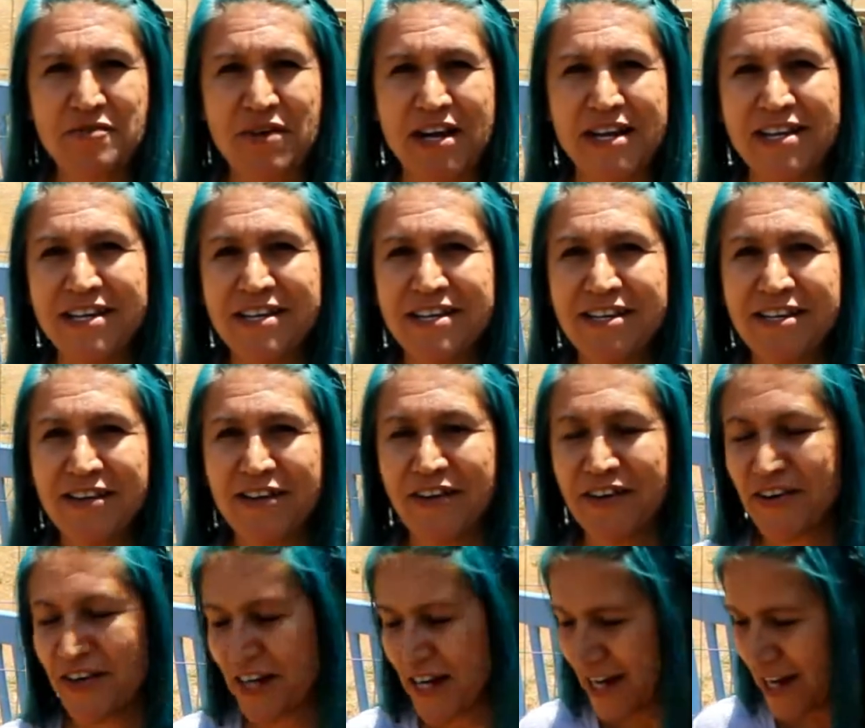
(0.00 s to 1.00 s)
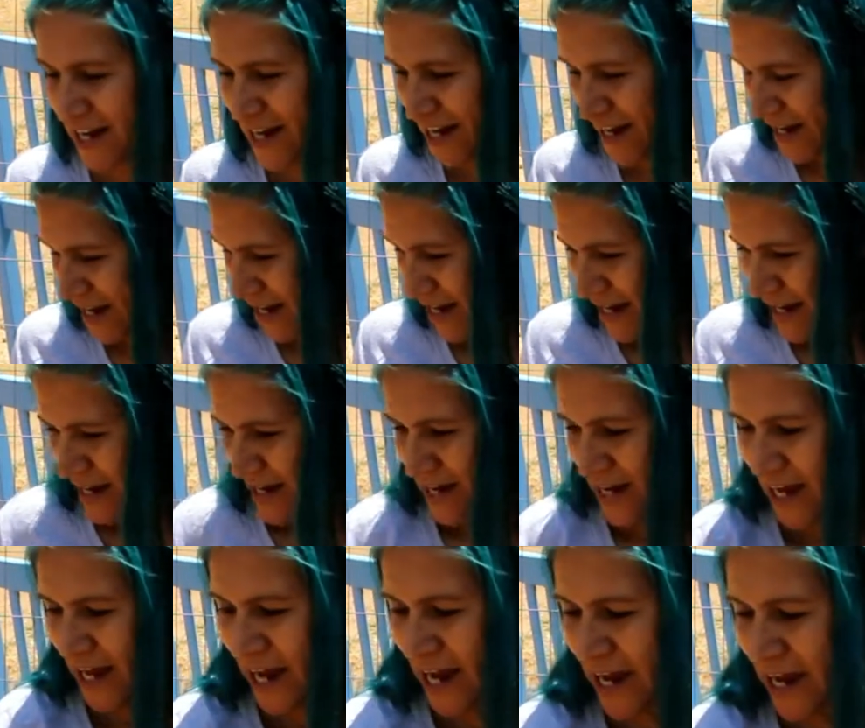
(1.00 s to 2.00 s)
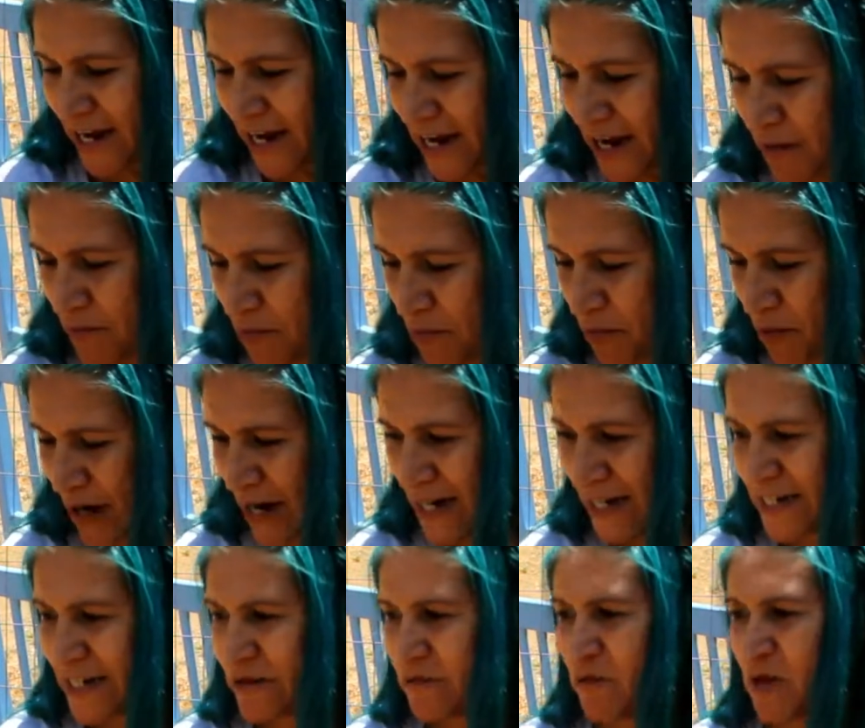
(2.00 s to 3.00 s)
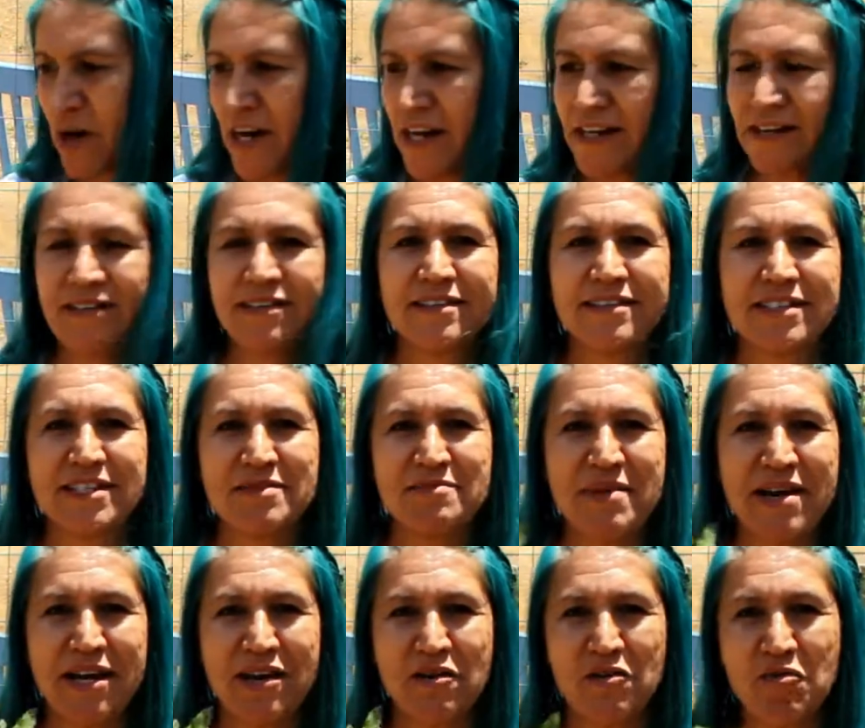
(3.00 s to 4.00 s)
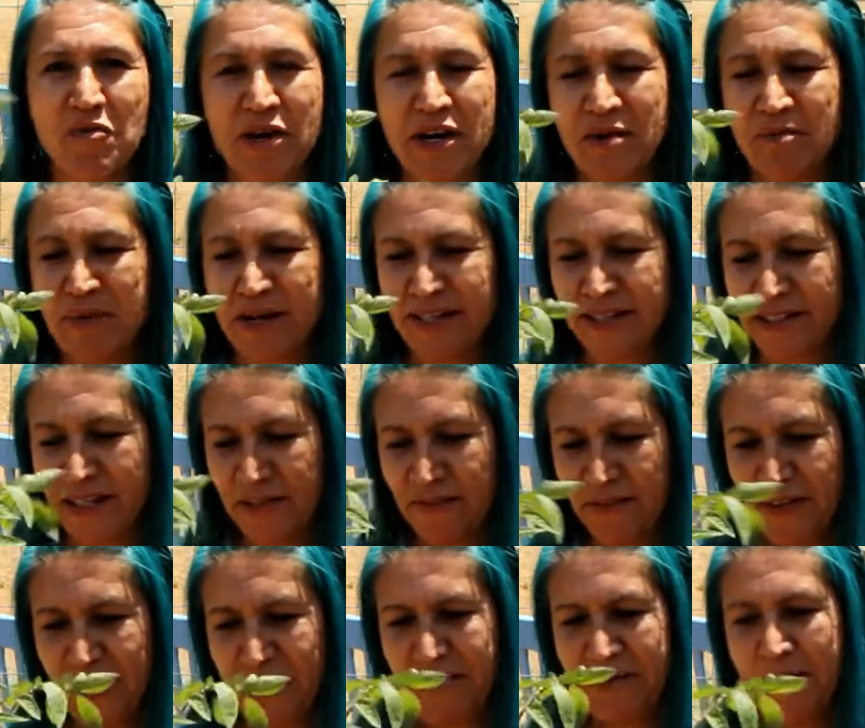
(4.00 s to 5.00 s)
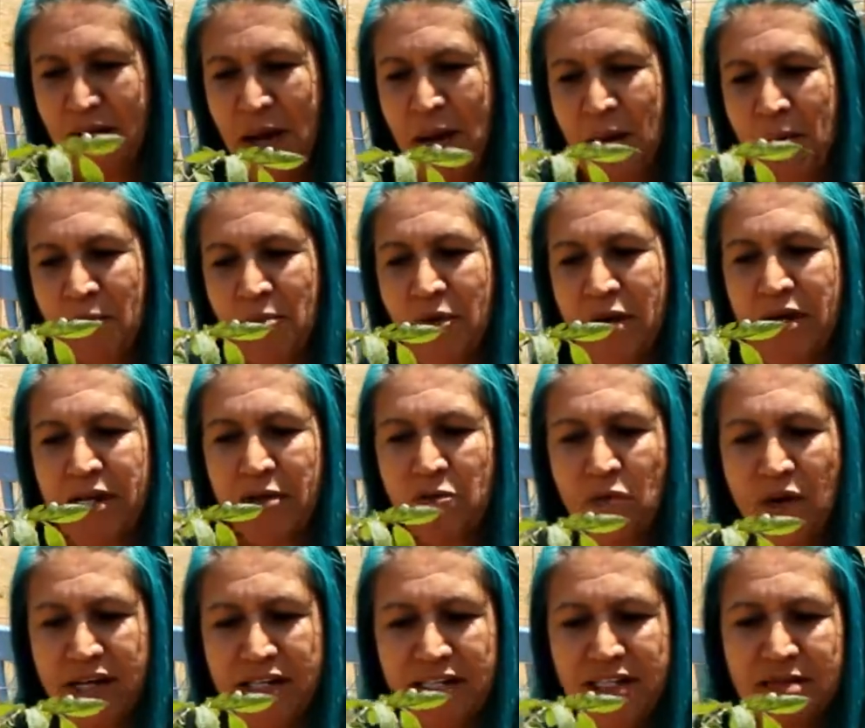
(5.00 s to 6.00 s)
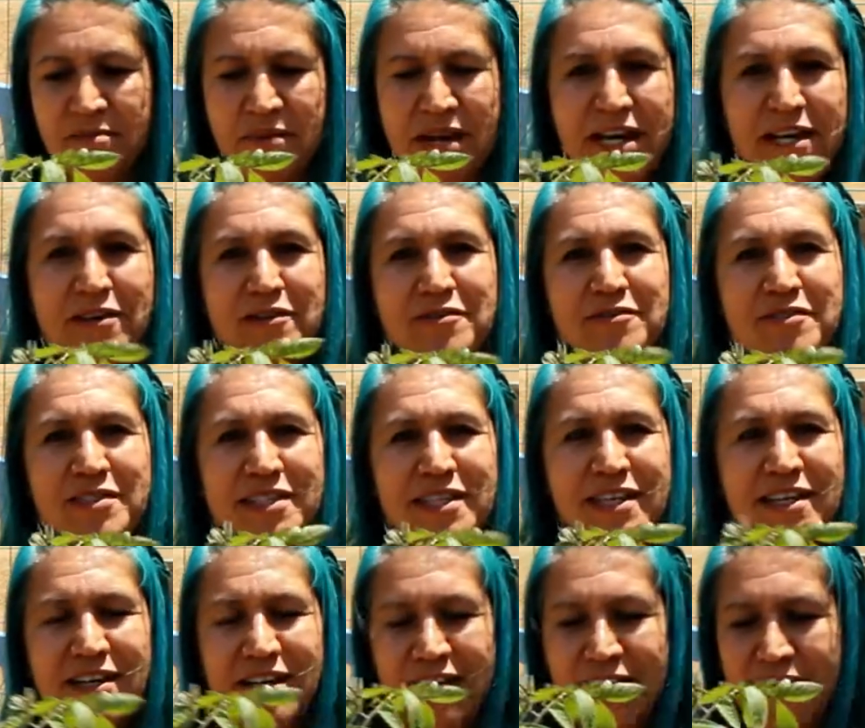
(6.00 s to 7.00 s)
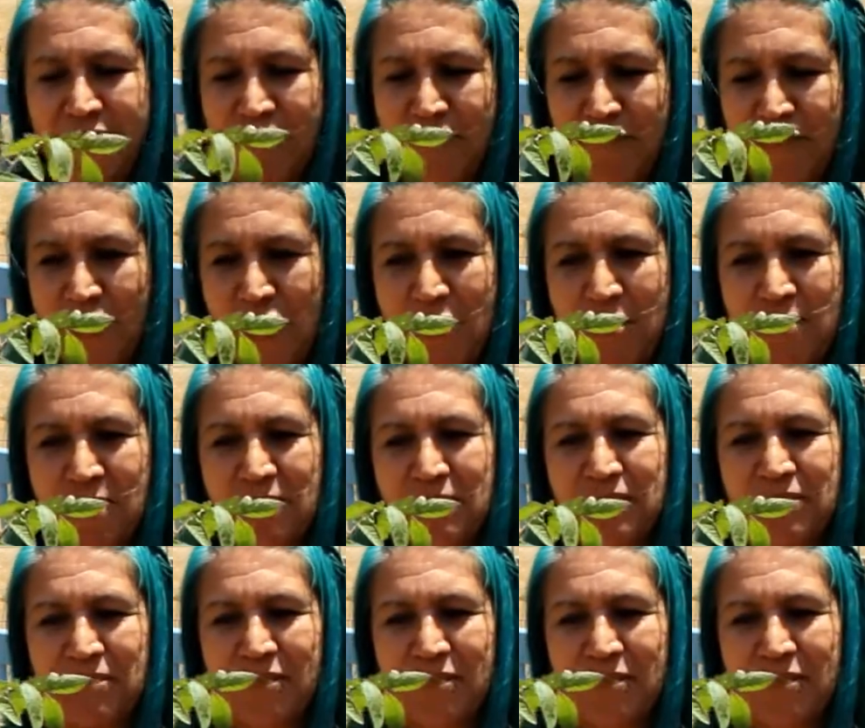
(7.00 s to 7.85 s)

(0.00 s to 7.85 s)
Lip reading: right here a brandywine tomato, one of my lovely brandywine tomatoes from